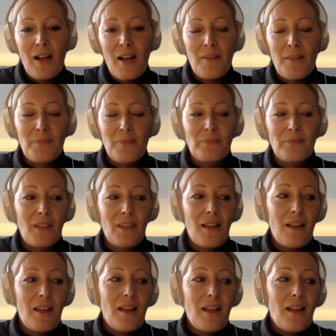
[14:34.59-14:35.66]

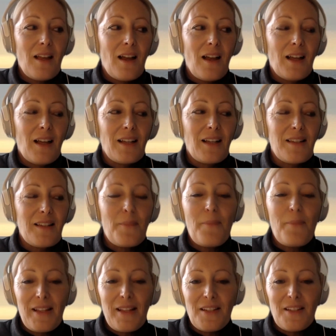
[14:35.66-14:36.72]
I guess
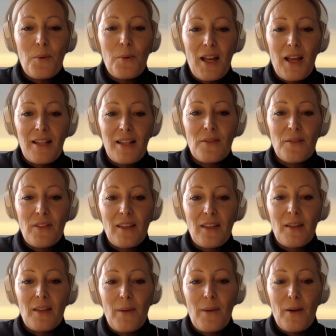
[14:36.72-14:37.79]
embedded ways of
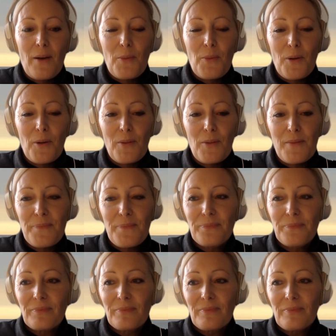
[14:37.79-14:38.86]
thinking about the problem.